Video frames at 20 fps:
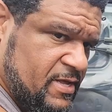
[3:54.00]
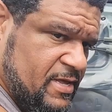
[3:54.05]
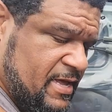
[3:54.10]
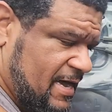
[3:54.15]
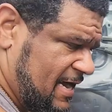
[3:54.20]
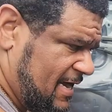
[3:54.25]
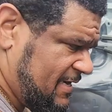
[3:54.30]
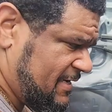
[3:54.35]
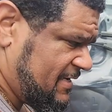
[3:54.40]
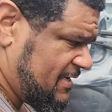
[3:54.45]

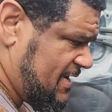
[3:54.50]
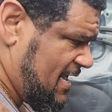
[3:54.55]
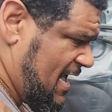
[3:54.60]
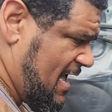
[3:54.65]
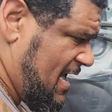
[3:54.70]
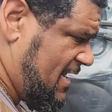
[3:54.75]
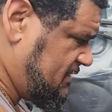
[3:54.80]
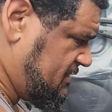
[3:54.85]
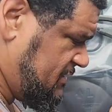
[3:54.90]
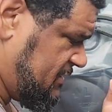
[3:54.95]
I can
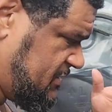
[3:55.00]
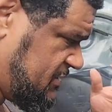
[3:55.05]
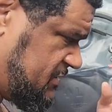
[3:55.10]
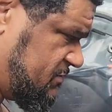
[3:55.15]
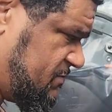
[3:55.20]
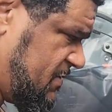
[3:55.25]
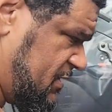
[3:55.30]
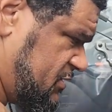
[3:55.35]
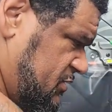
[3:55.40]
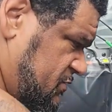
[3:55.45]
add to this
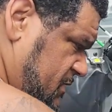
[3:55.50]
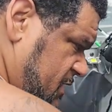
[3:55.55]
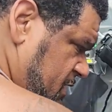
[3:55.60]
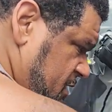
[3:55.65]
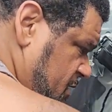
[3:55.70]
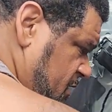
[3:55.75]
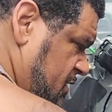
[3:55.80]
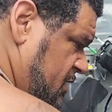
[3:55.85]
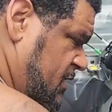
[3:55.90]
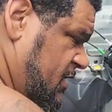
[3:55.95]

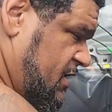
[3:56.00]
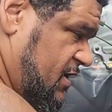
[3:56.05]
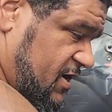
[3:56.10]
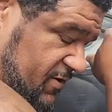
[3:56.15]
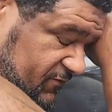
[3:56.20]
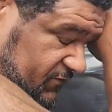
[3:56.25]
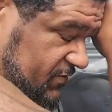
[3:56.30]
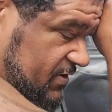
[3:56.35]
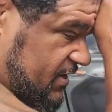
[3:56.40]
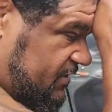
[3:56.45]
measurement
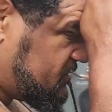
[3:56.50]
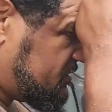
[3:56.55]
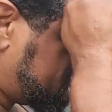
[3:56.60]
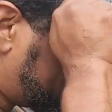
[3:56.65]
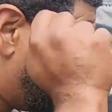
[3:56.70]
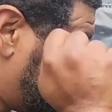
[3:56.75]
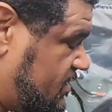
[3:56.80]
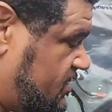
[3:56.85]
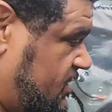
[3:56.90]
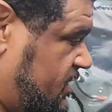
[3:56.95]
if
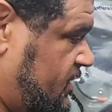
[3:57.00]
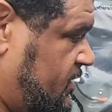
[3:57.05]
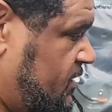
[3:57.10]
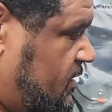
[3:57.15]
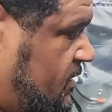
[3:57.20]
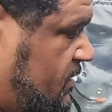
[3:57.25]
necessary,